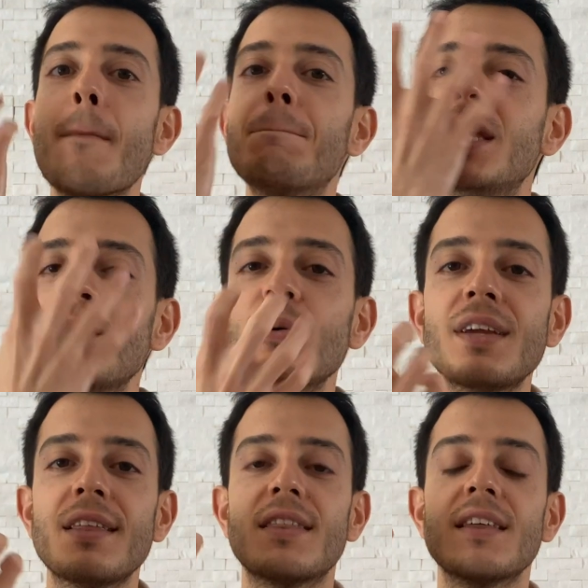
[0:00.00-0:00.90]

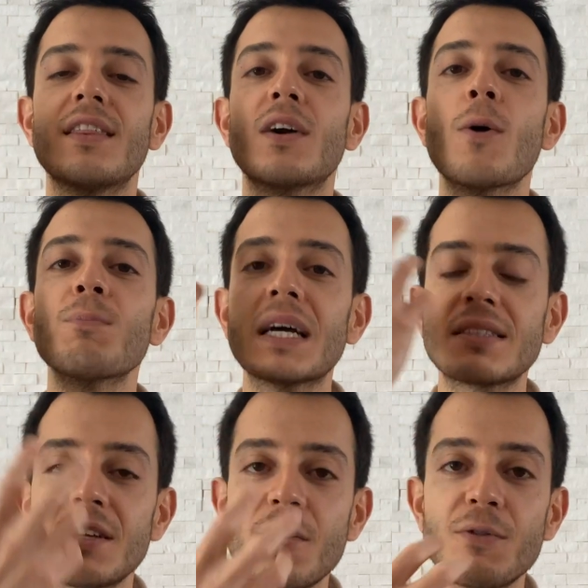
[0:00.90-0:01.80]
beauty, the
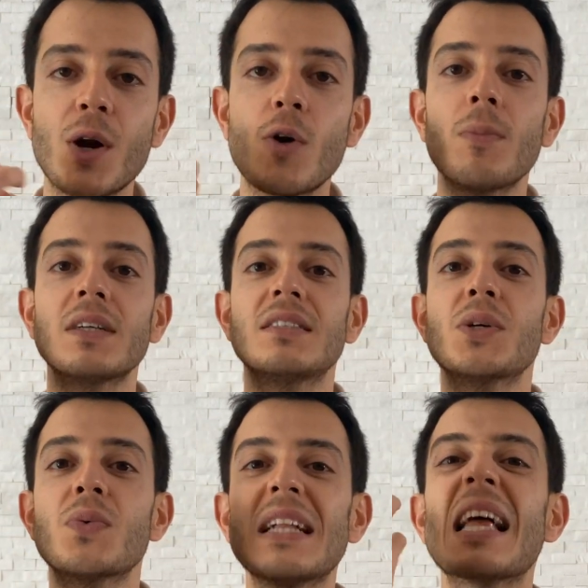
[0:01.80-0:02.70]
complexity of the aromas, the
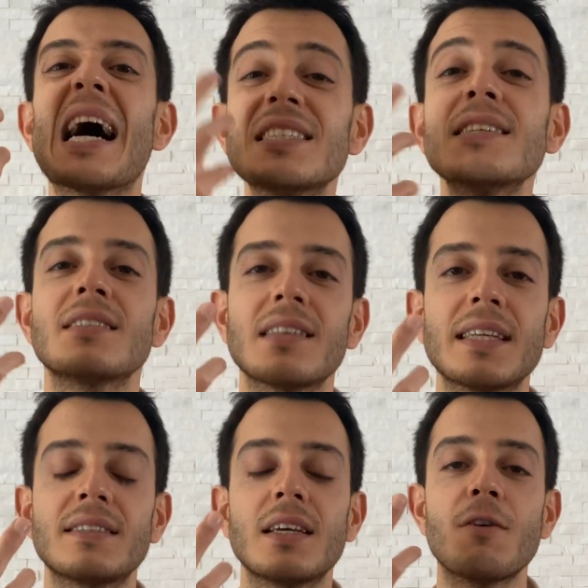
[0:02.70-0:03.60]
real essence,
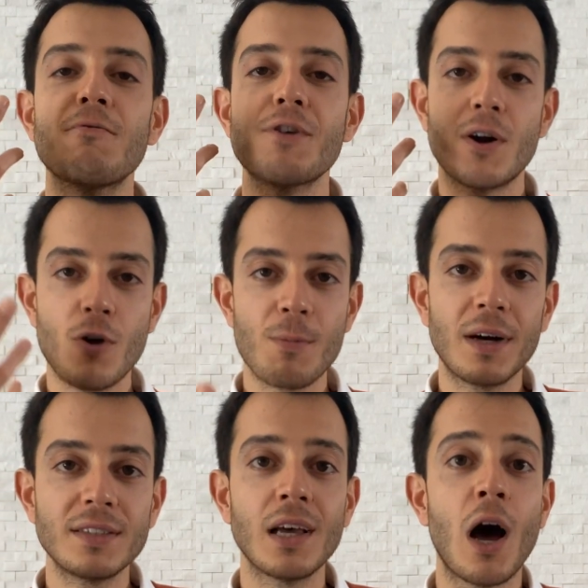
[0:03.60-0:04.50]
let's say, of the
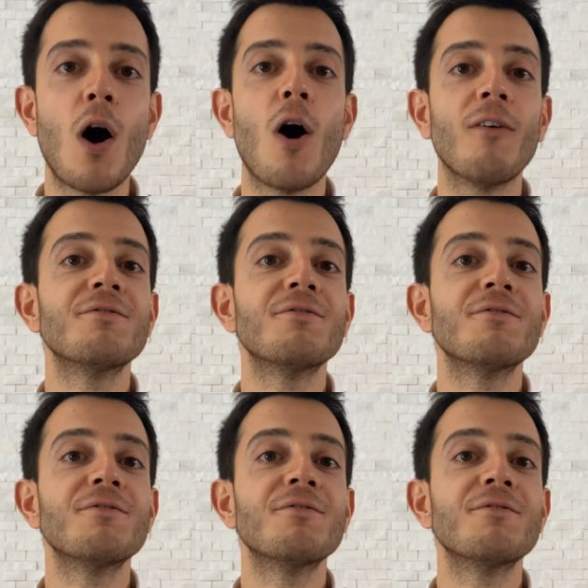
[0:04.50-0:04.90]
aromas of